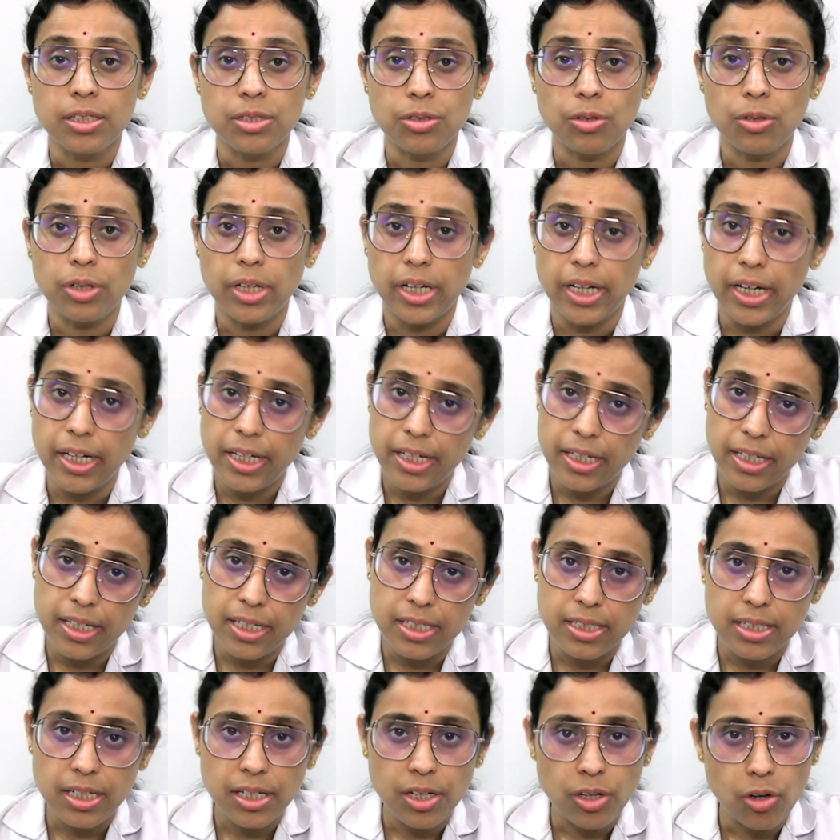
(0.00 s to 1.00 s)
So it
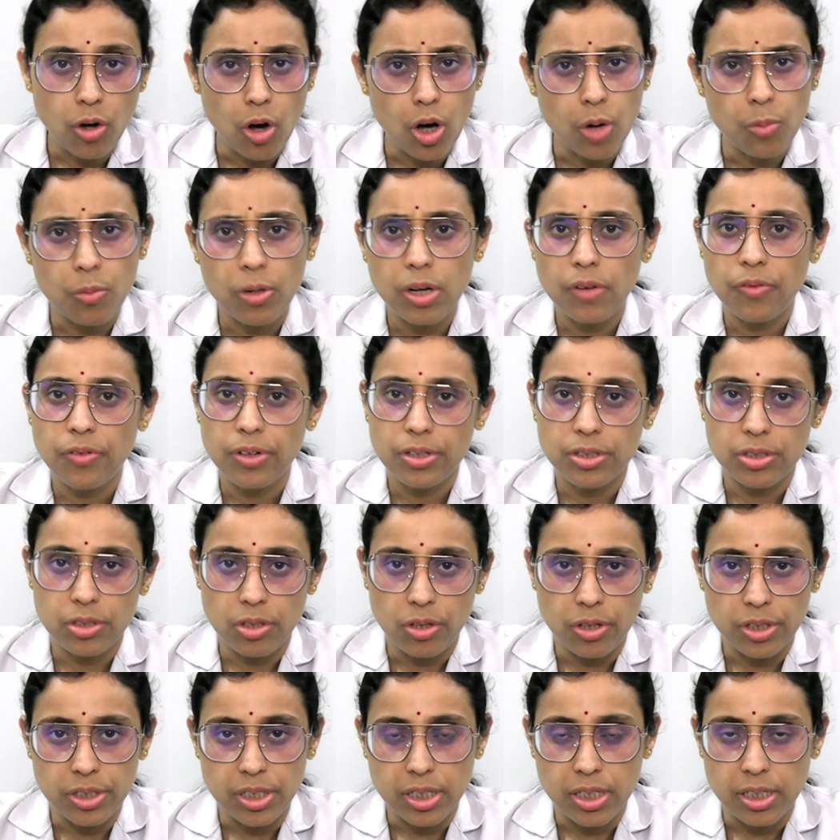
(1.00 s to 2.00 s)
is a normal
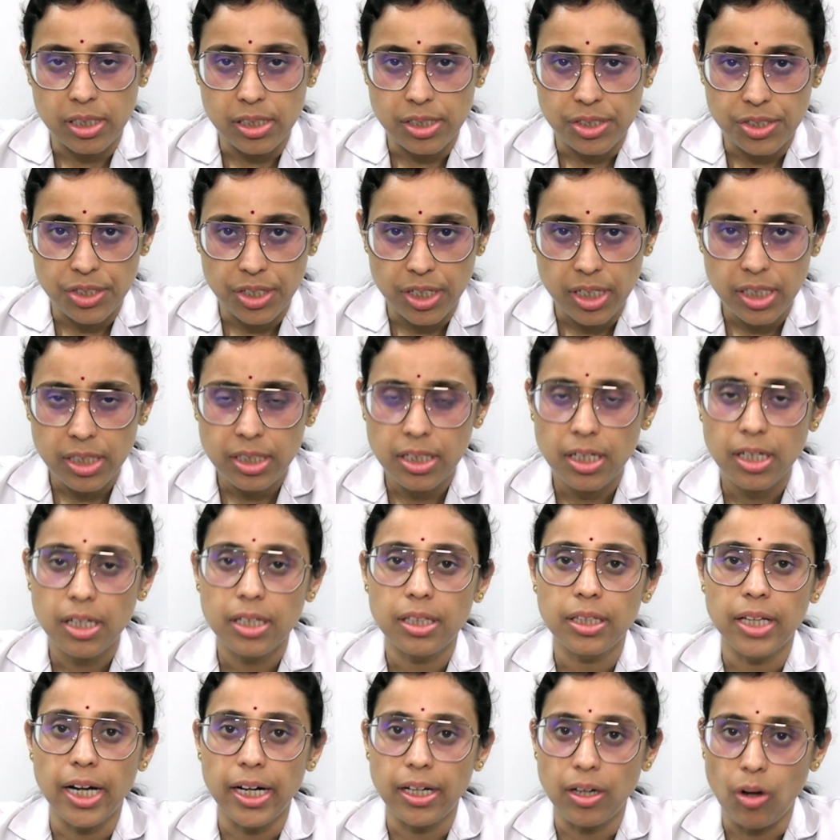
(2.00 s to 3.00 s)
physiological change
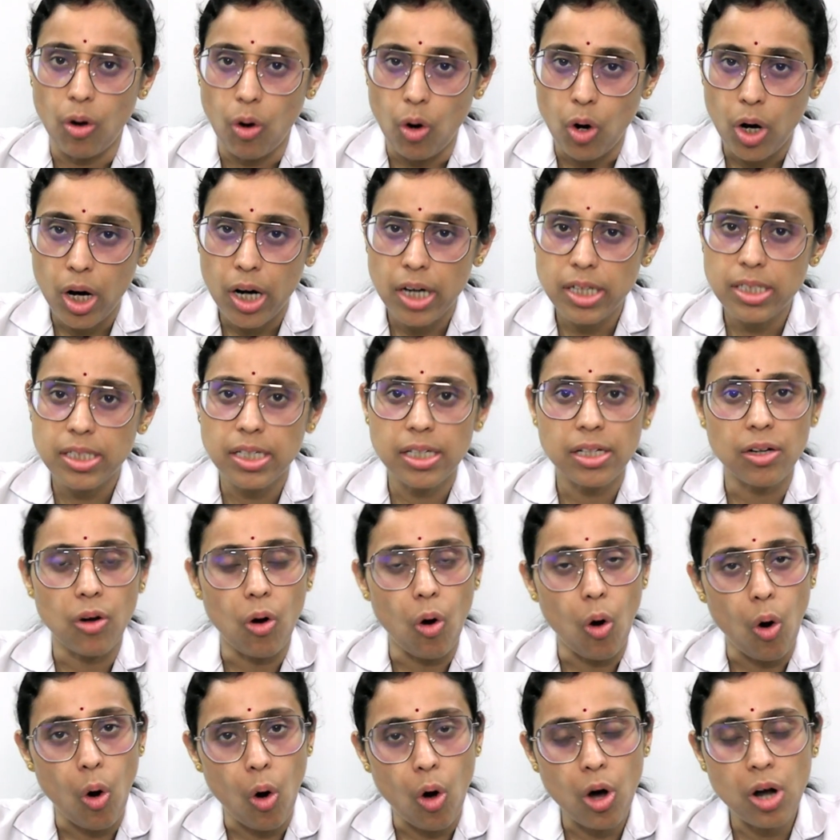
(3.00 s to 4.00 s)
that occurs in
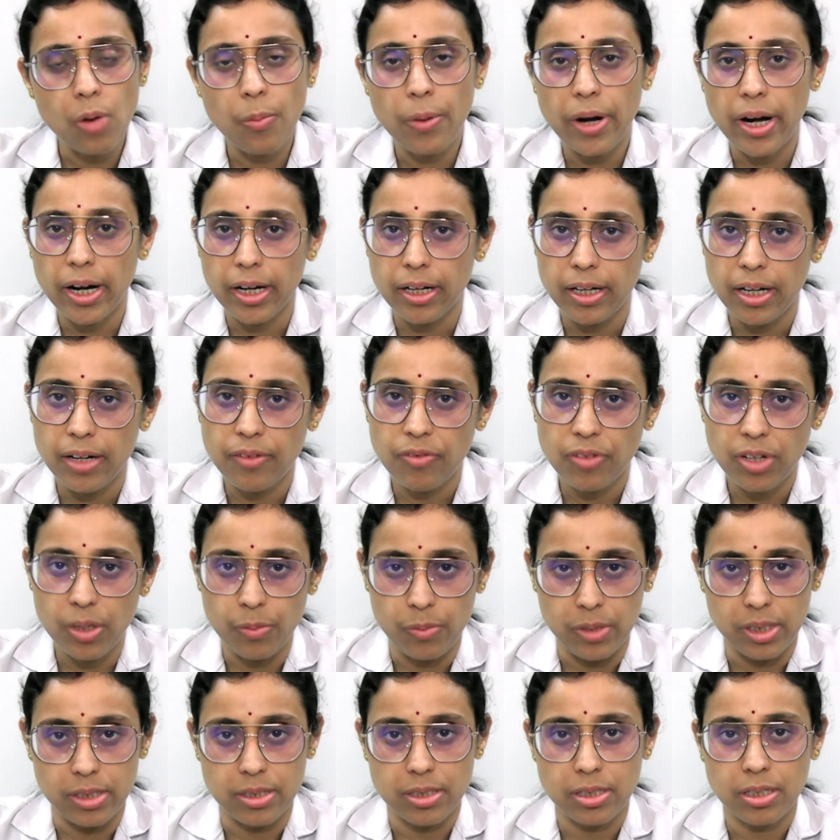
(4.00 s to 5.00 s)
all pregnant
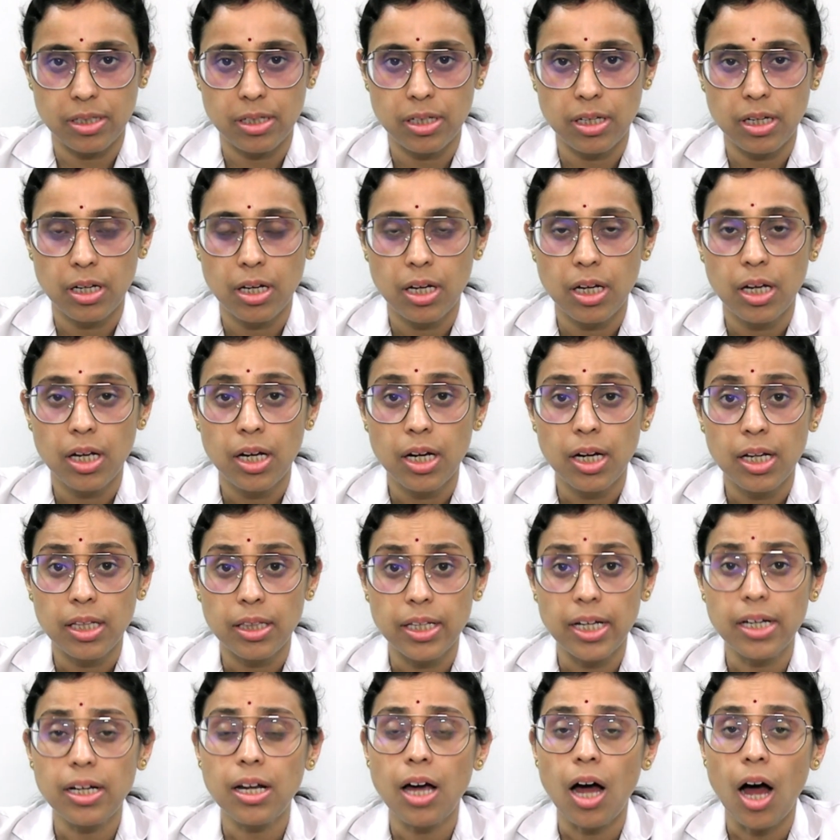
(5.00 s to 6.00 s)
females.
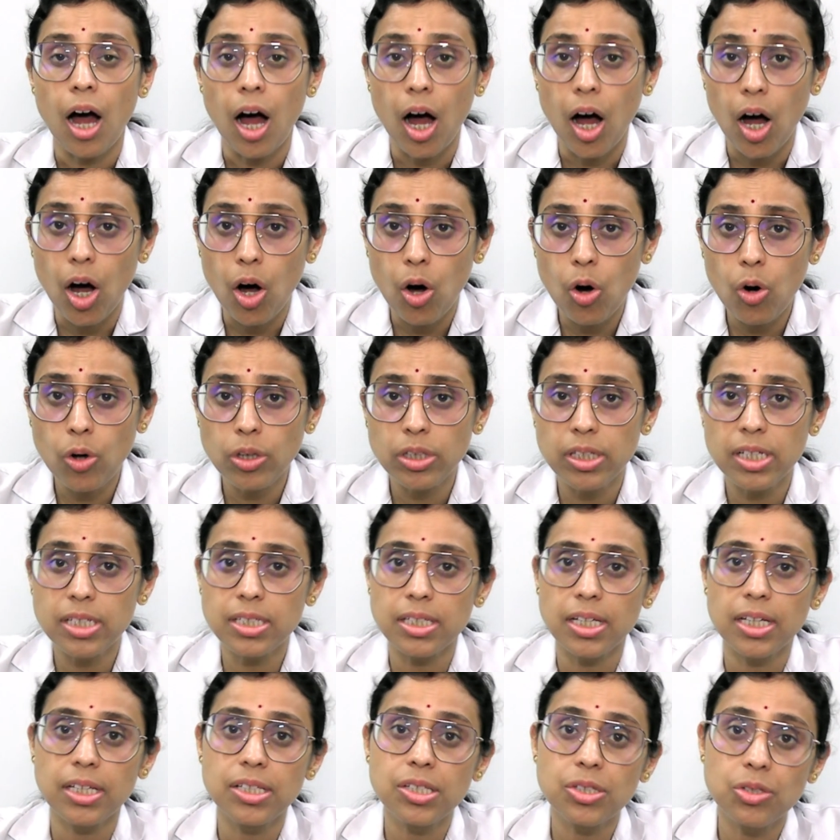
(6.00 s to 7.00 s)
Then how
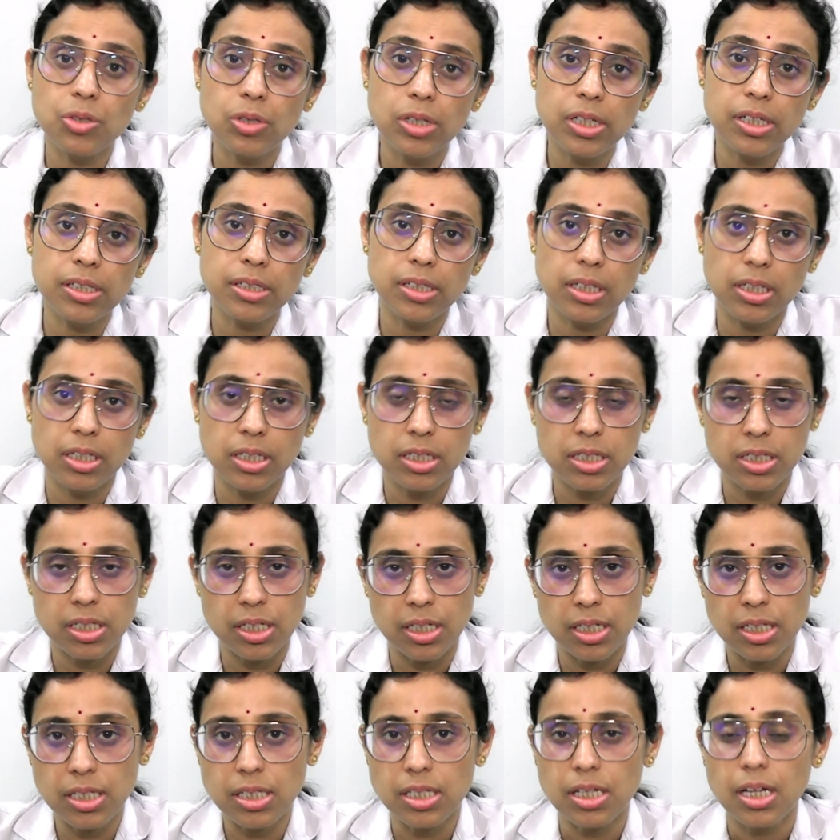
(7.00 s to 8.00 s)
this insulin
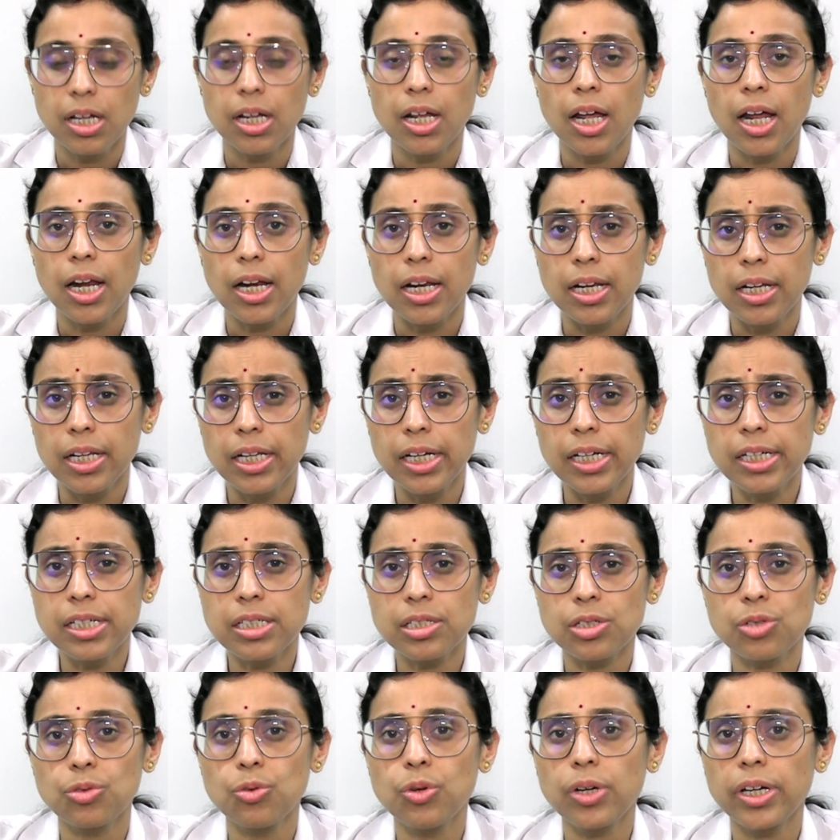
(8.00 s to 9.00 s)
resistance
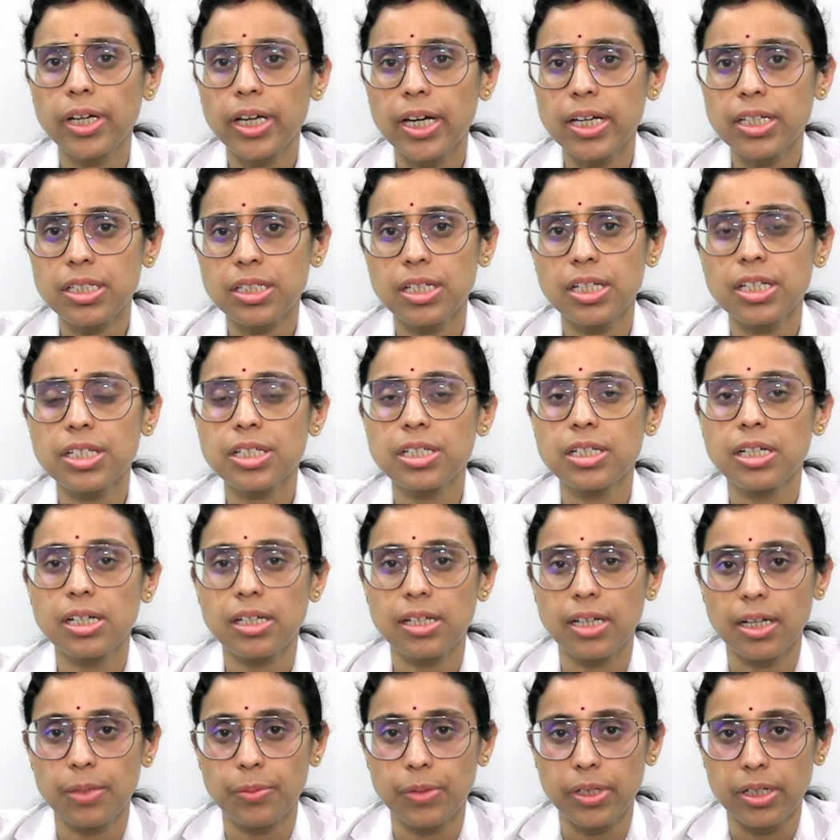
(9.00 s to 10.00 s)
leads to
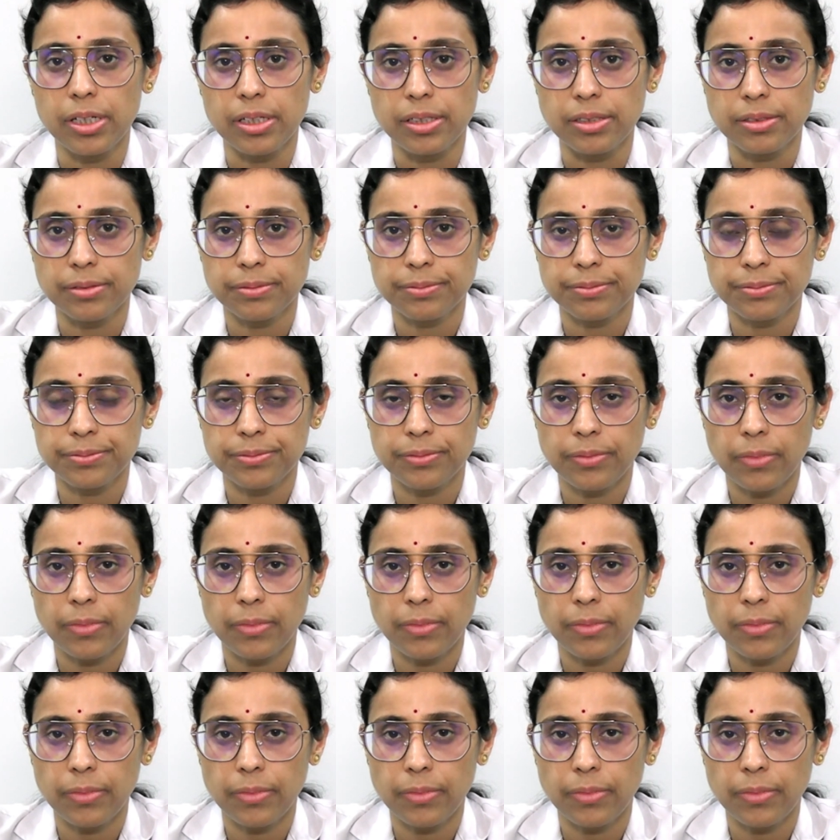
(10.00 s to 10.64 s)
gestational diabetes?